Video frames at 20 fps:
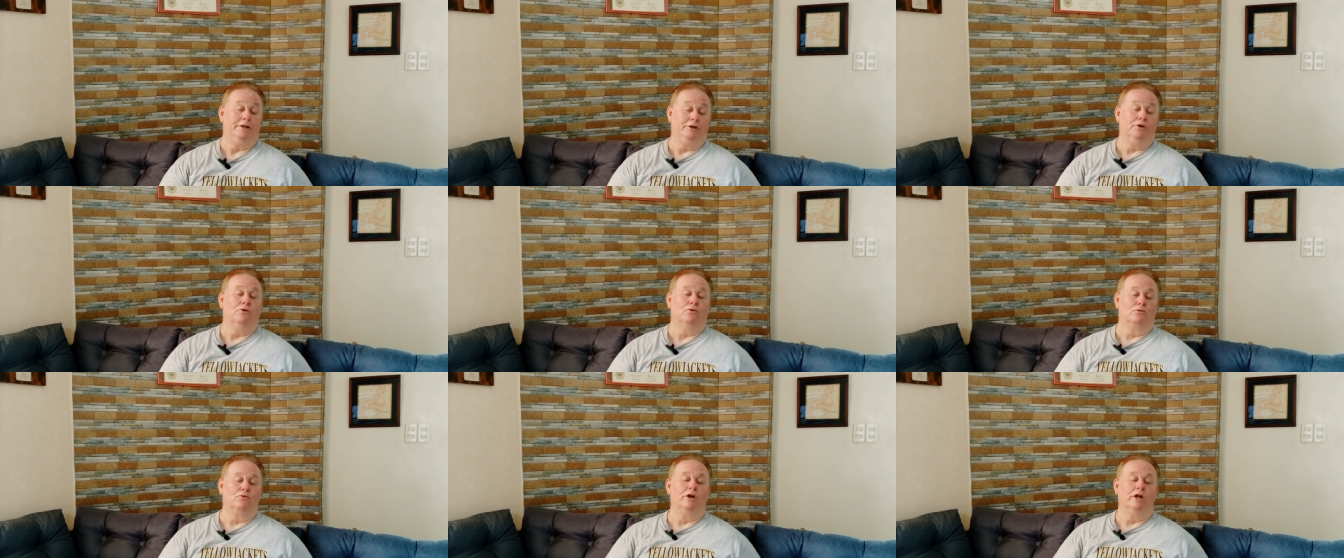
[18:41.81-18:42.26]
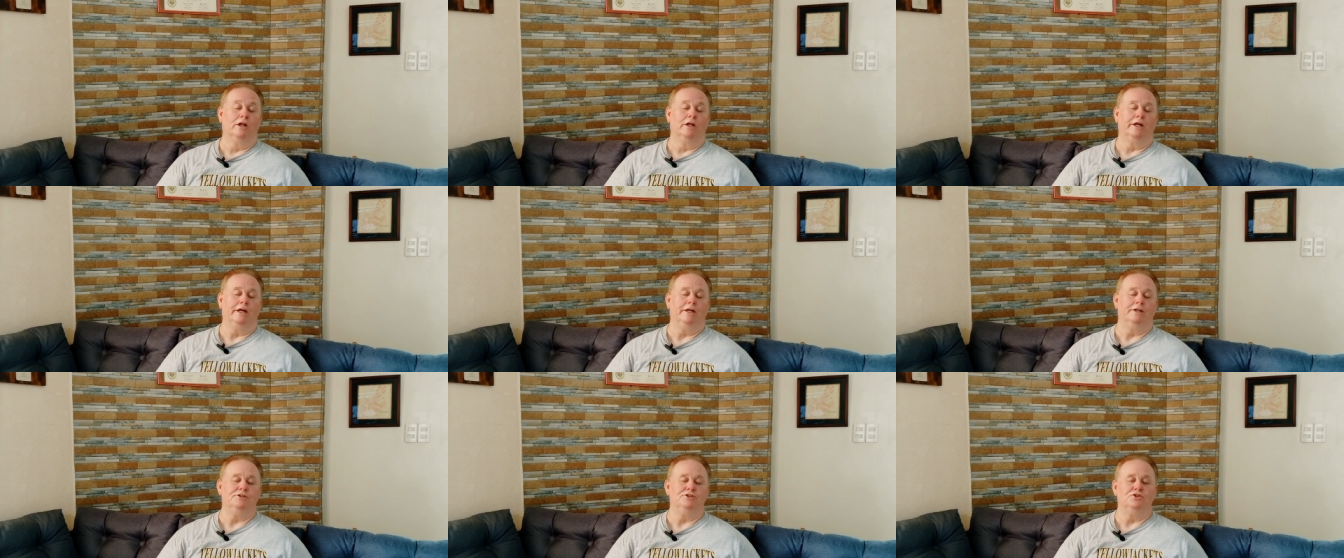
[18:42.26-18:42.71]
you'll
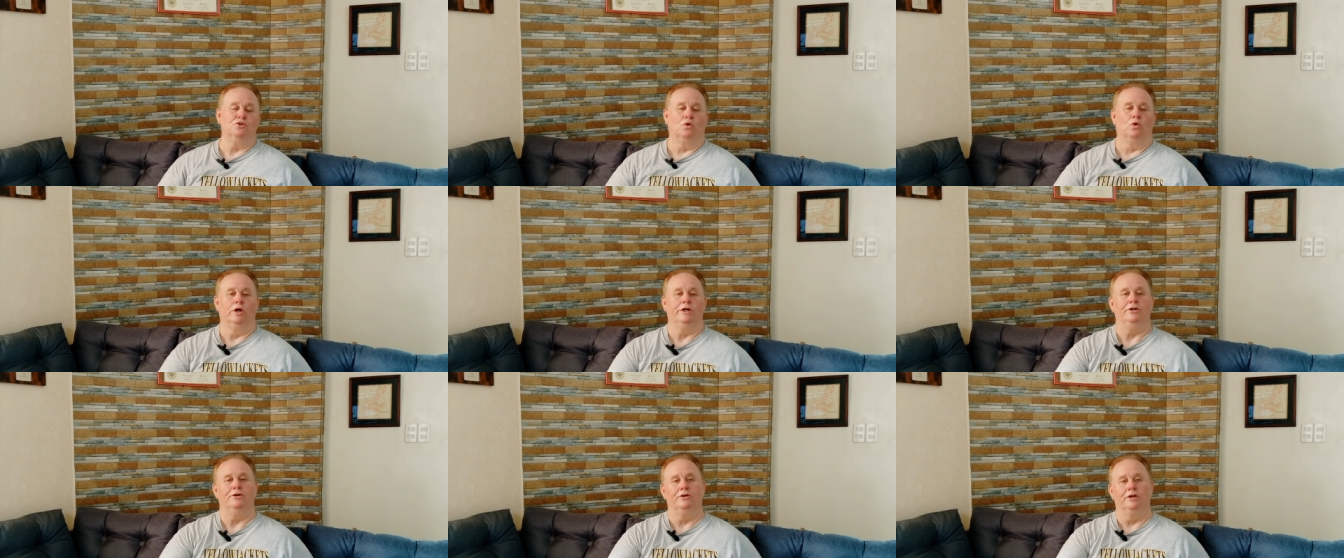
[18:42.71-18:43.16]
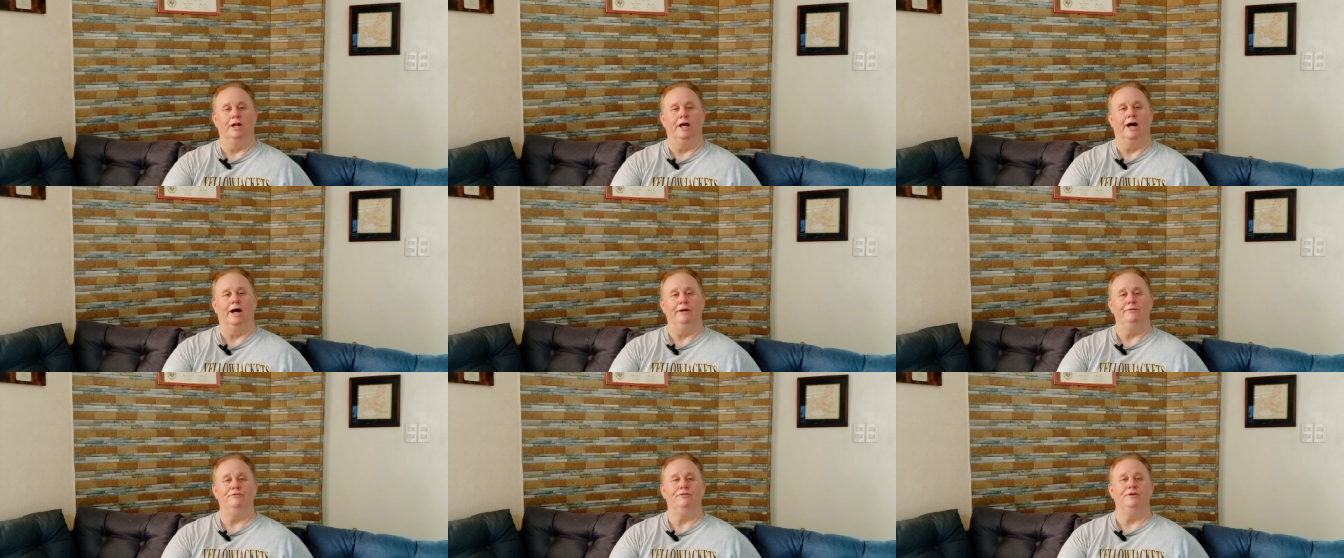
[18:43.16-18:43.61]
really enjoy your
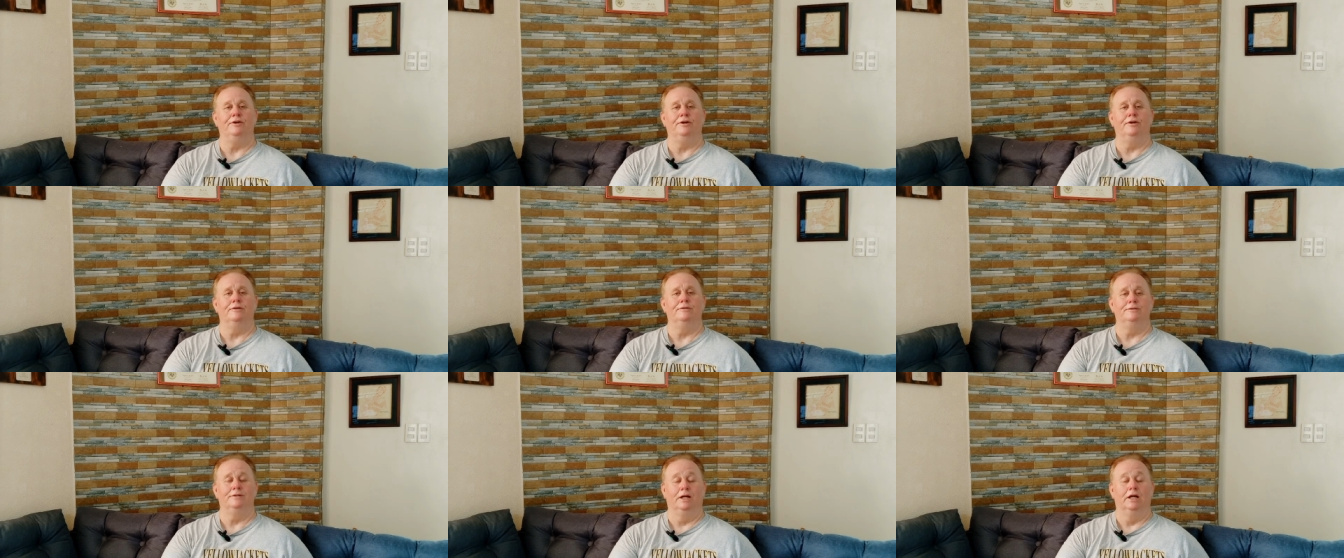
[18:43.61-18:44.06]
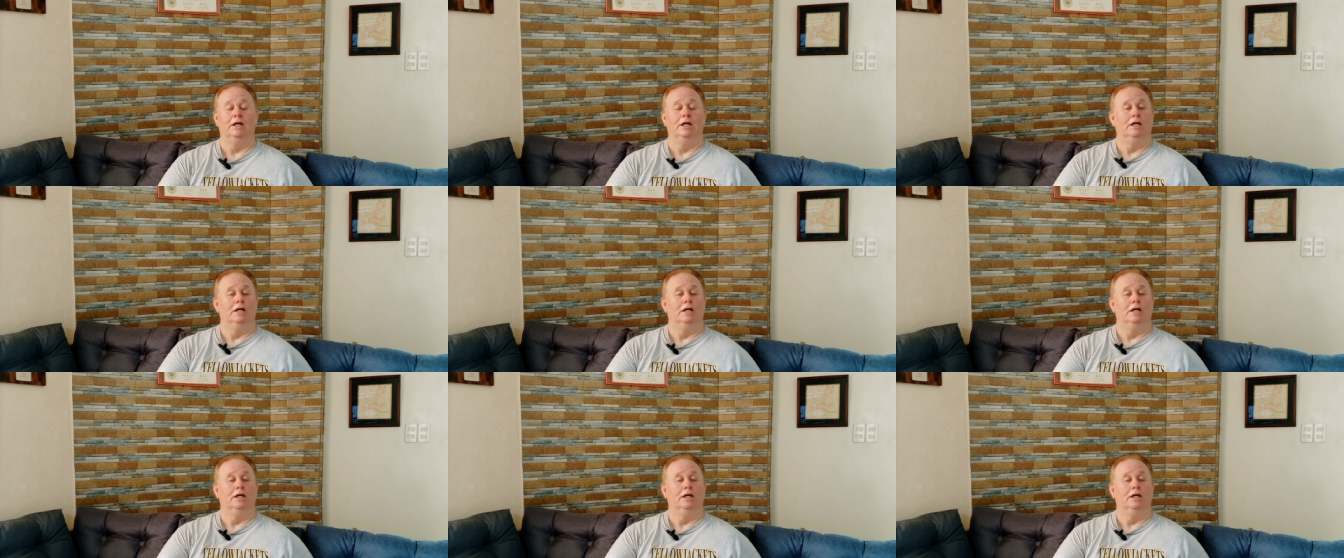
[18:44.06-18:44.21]
life here.